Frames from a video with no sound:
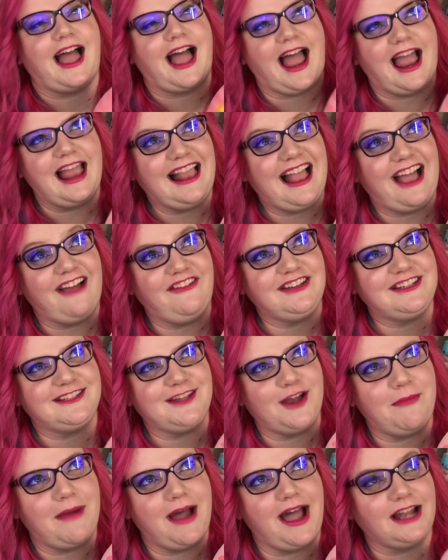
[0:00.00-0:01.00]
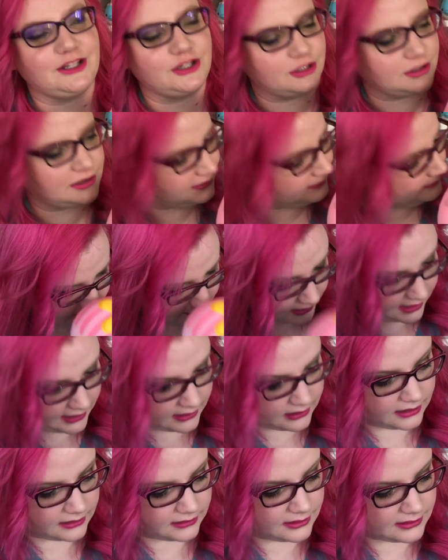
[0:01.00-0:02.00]
I love it so much. I
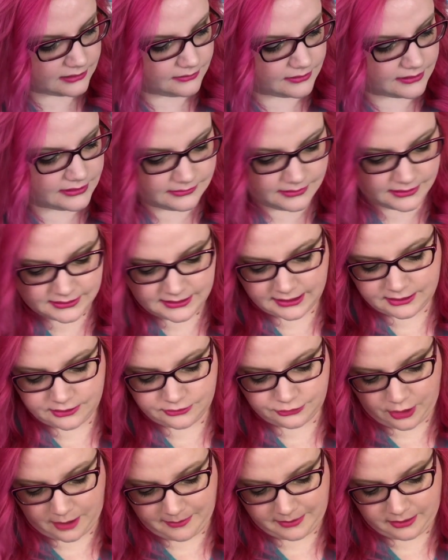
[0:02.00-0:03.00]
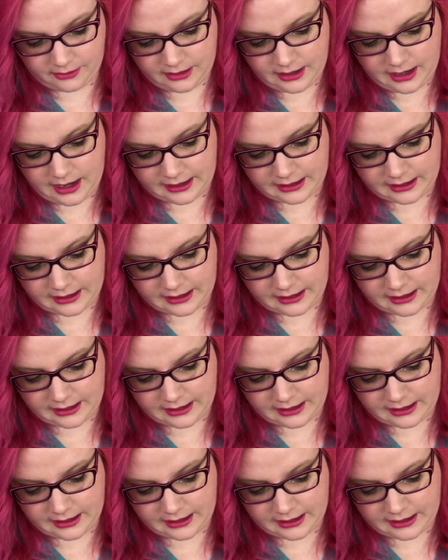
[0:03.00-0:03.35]
think this one smells like strawberry.